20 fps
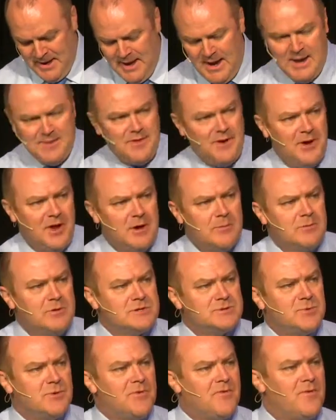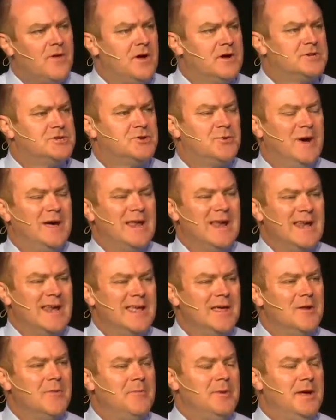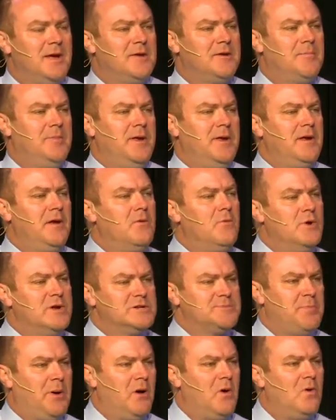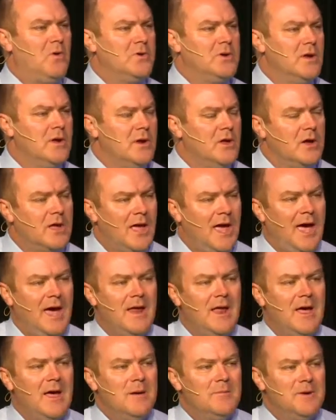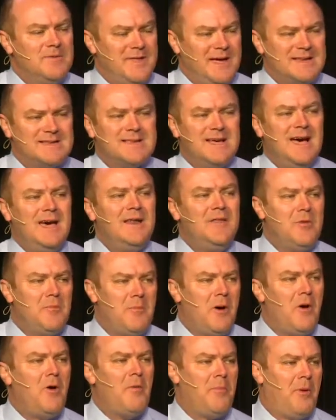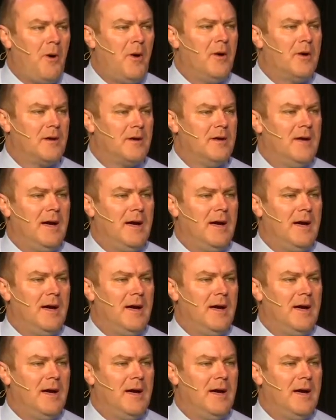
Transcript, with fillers: And the numbers will fluctuate a little bit depending on which poll you look at, but that's kind of the ballpark.